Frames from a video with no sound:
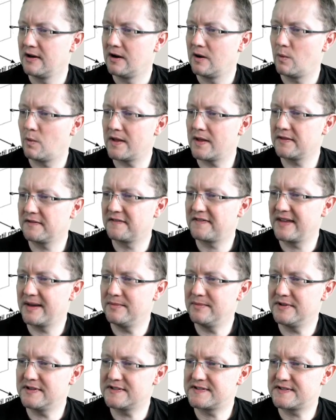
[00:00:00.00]
One of
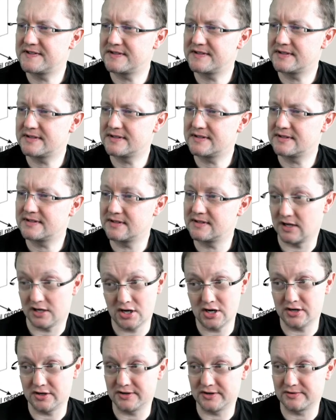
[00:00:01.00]
them is
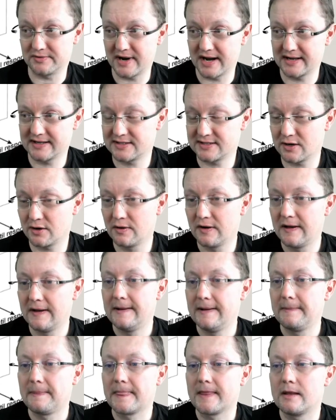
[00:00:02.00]
here, right? So,
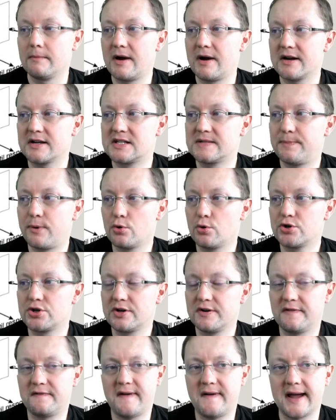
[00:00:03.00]
mere exposure
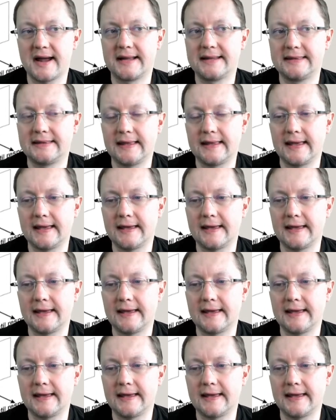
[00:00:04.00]
effect